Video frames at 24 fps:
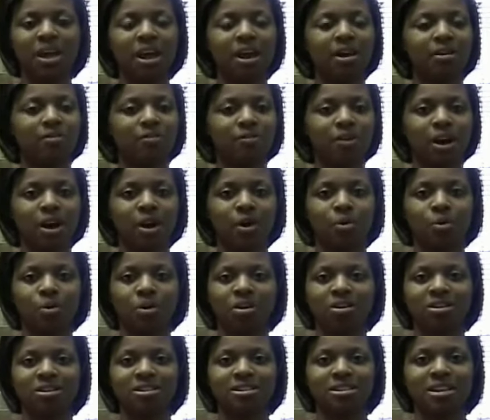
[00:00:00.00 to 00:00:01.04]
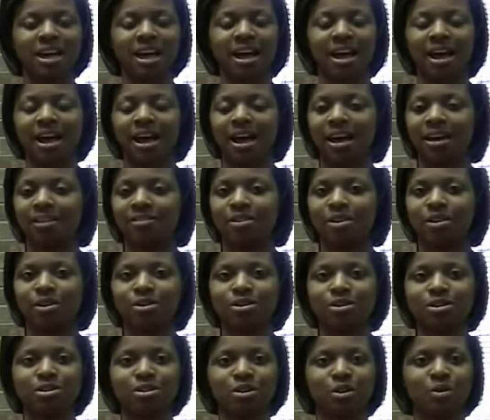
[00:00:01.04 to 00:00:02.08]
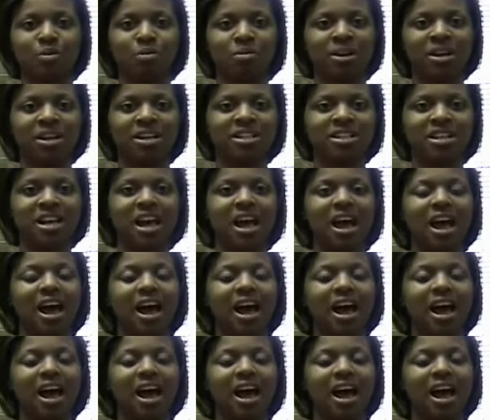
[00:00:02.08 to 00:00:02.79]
and Fireworks, I have learned so much.